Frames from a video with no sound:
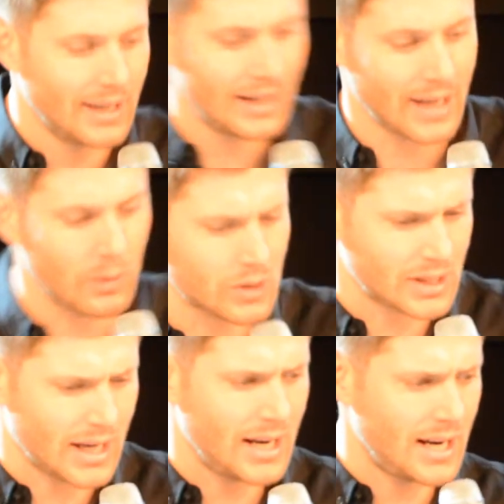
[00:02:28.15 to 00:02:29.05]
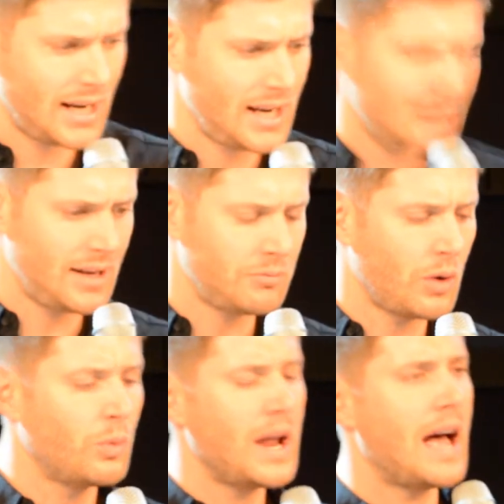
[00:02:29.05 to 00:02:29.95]
and I will say,
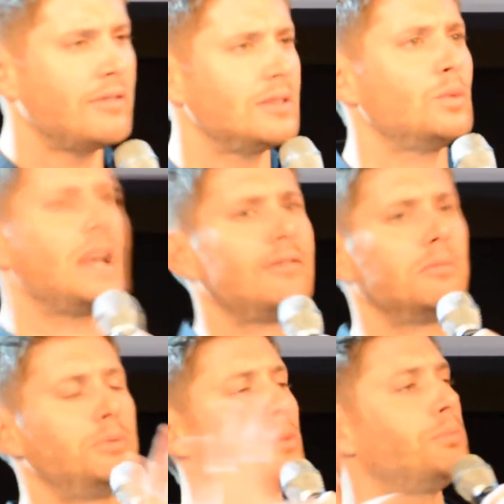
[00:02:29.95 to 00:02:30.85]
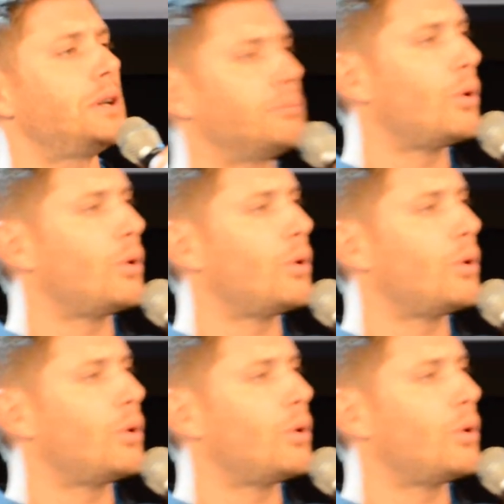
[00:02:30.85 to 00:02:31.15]
we haven't built big